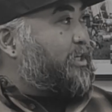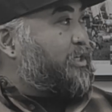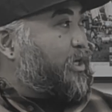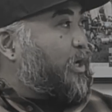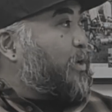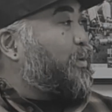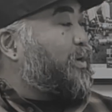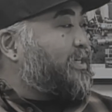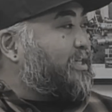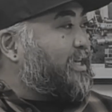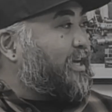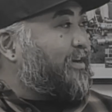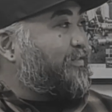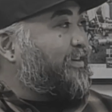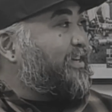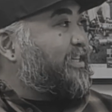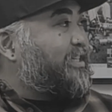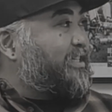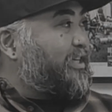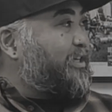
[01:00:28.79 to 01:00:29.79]
show us
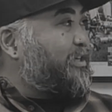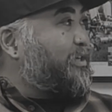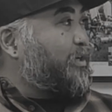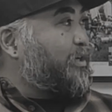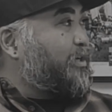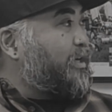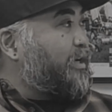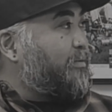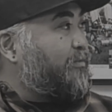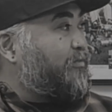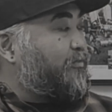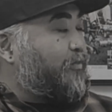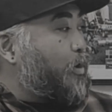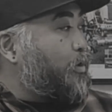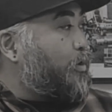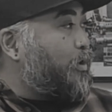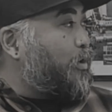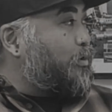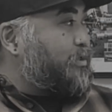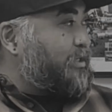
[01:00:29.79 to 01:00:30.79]
evidence that you're in
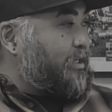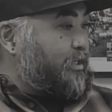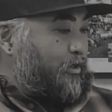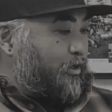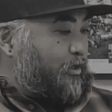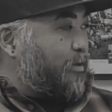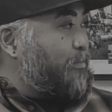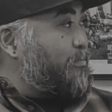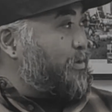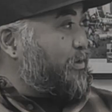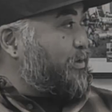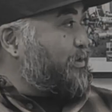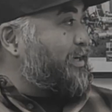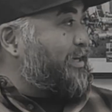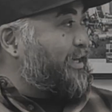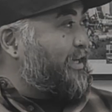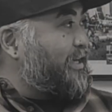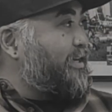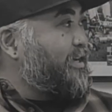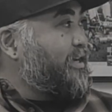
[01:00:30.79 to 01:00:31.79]
photos that your
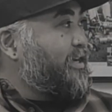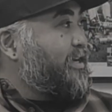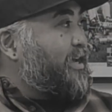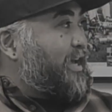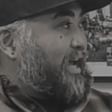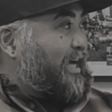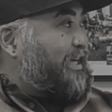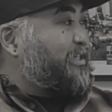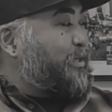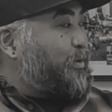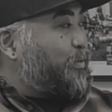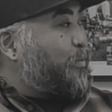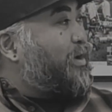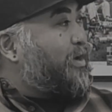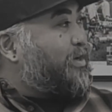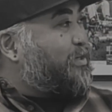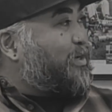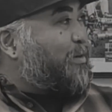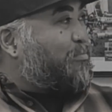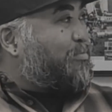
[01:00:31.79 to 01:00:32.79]
community actually
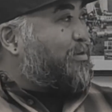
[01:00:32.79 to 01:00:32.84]
wears our